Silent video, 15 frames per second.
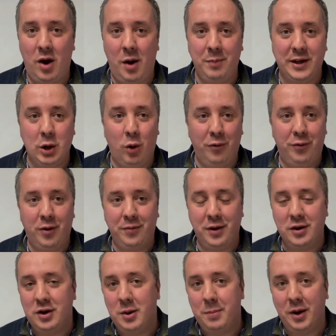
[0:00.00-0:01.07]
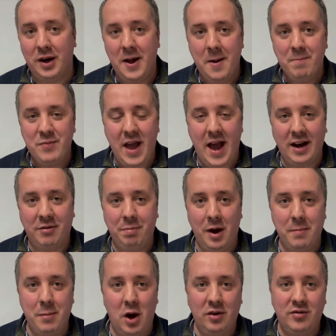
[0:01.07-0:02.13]
I'm the author of the new book,
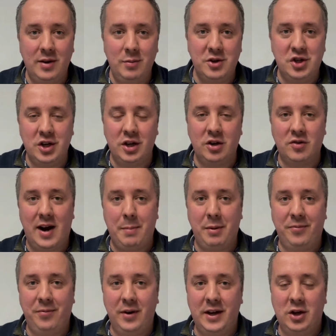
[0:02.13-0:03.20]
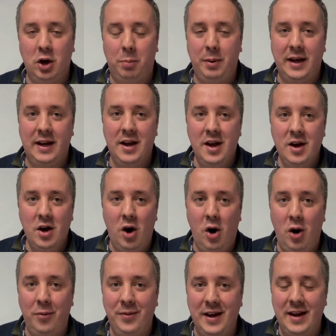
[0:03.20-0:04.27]
Expert Mastery, which you can grab a free copy
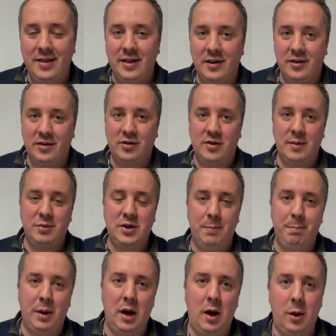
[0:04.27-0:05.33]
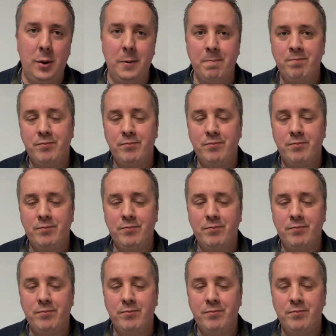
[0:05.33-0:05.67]
of in the description below.